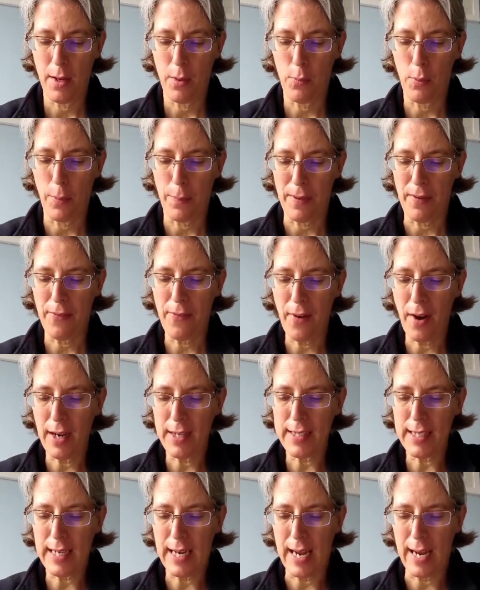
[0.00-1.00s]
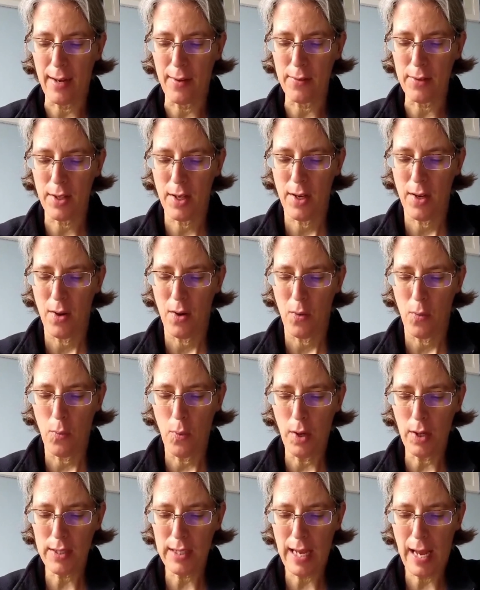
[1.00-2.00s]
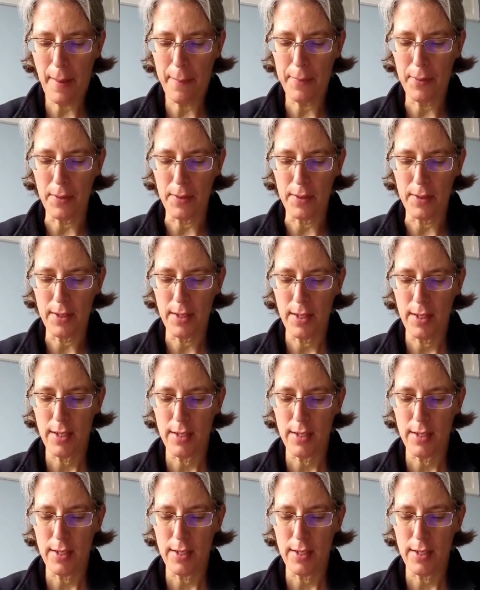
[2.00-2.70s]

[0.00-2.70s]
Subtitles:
We'll be finding out what happened